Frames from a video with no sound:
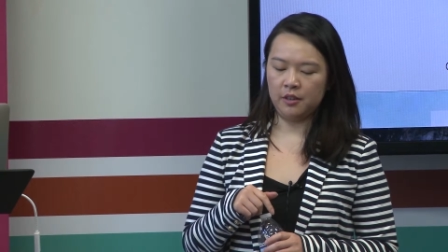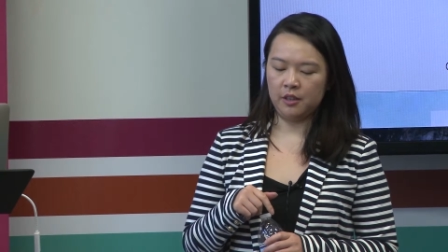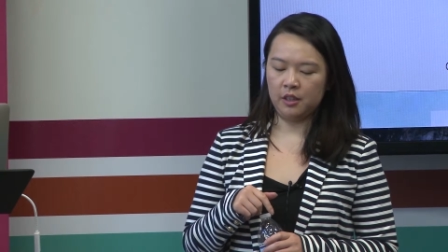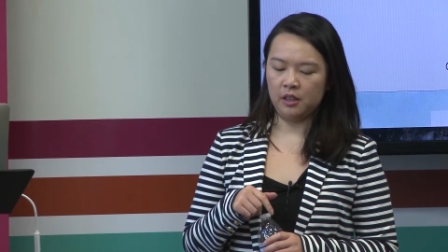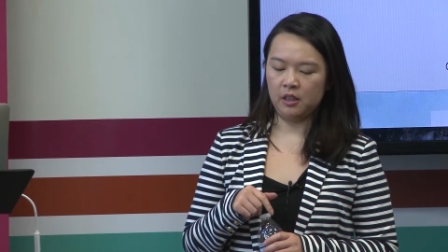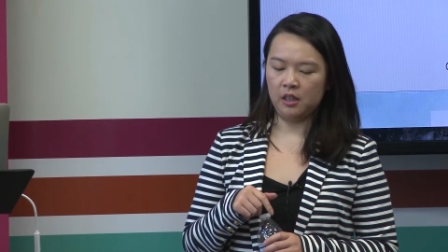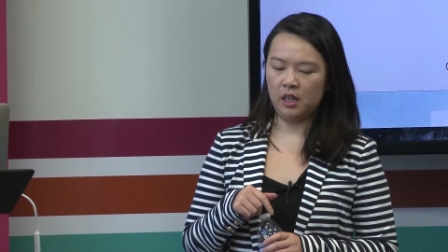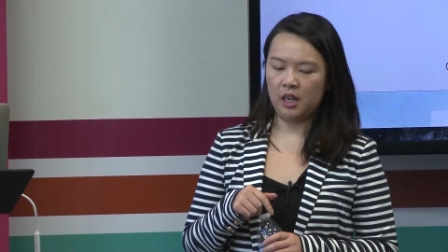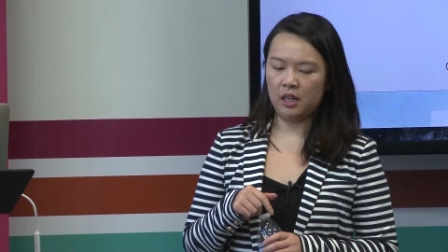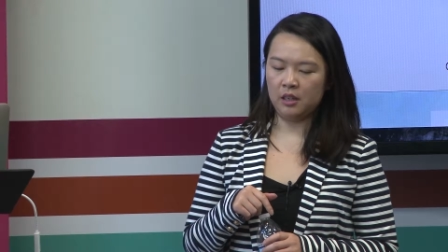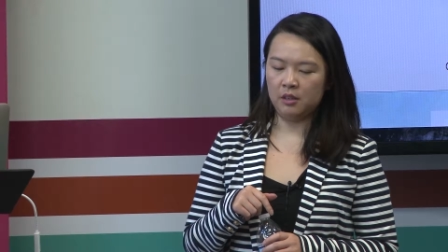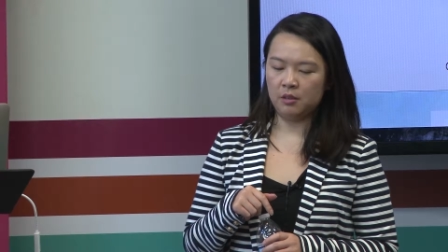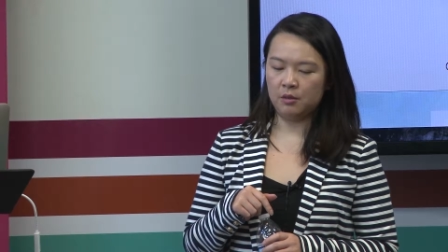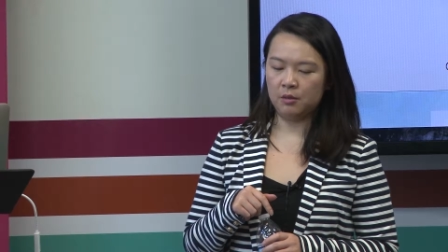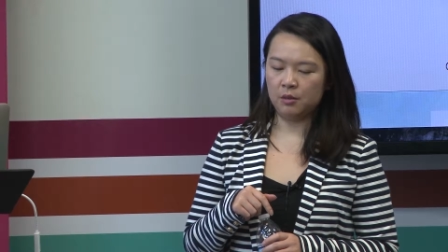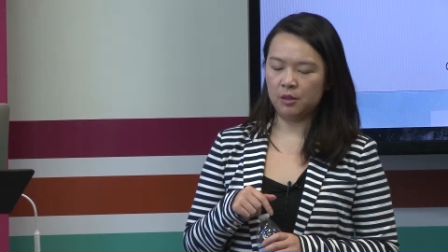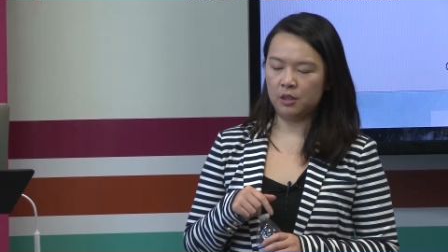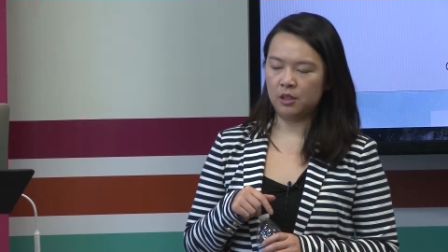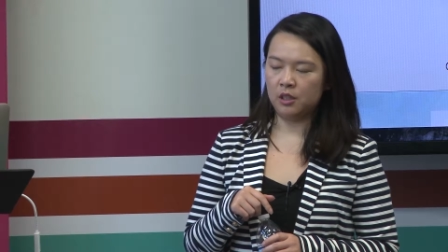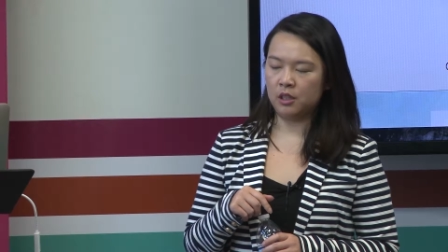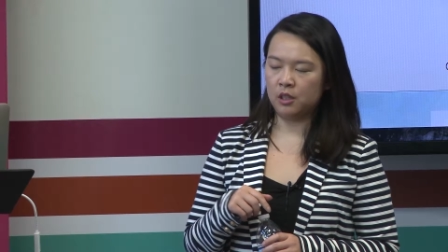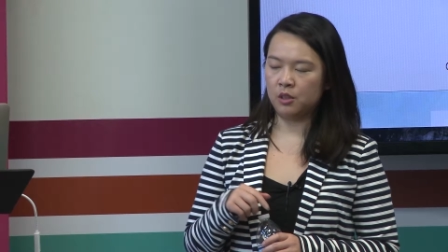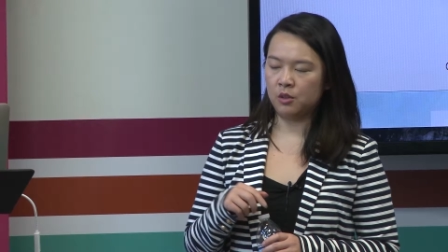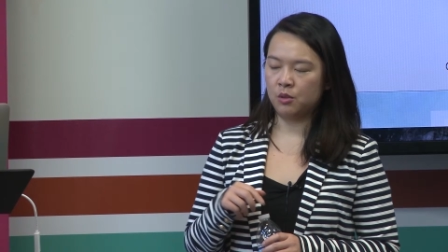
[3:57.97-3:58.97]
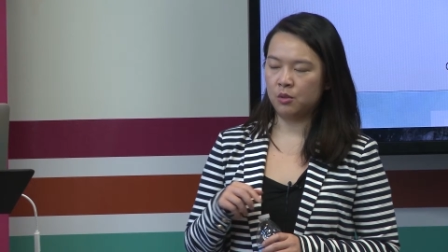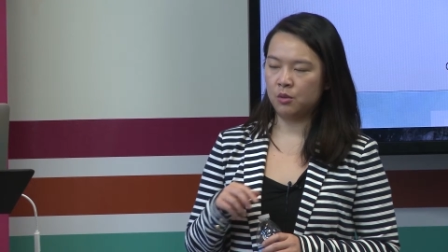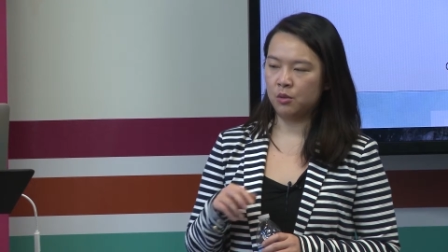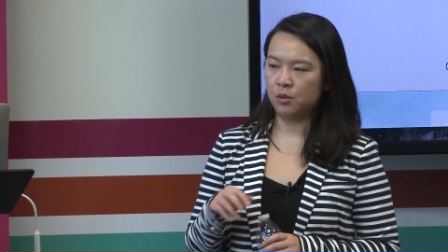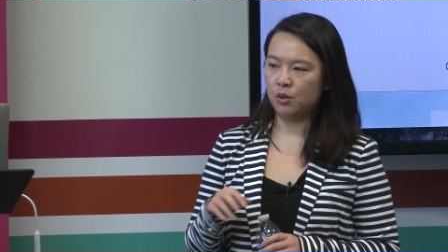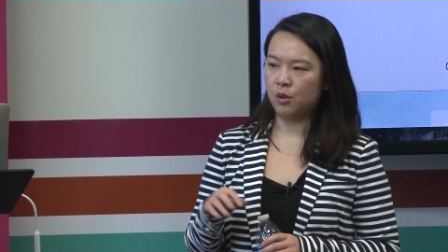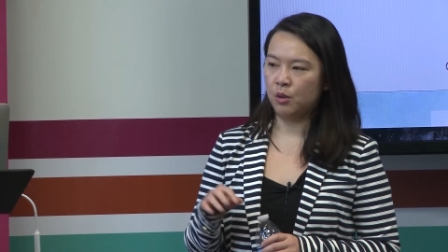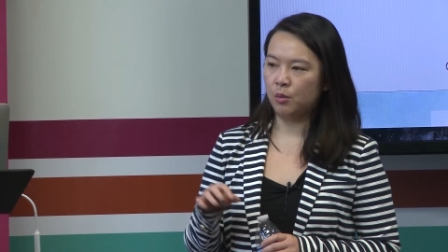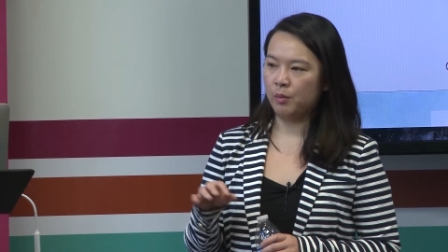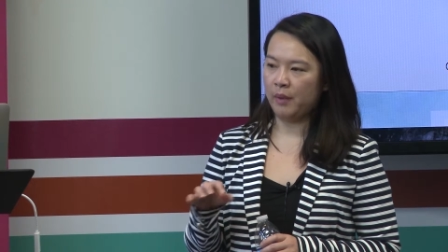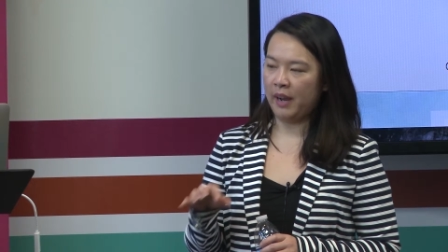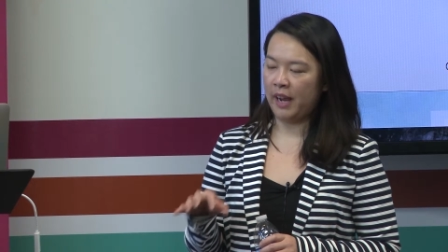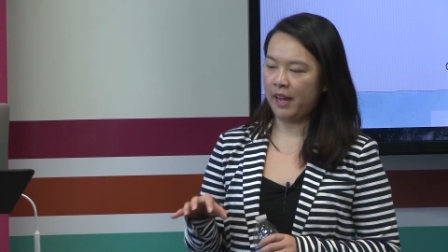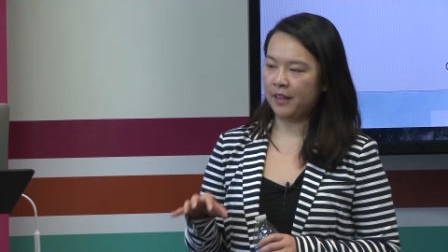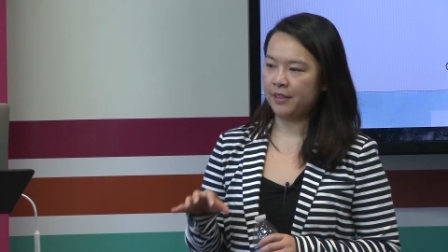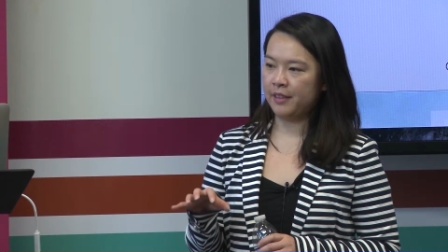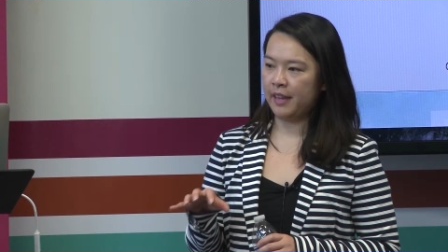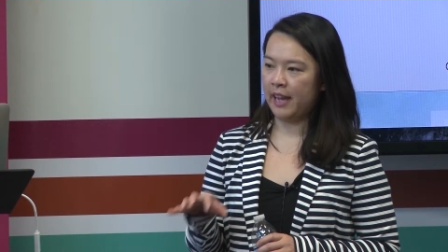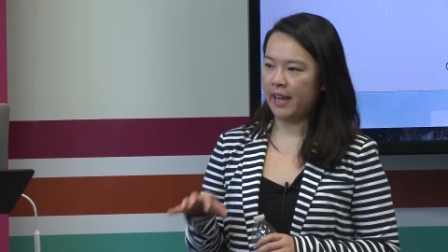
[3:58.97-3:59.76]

There are a lot of really cool math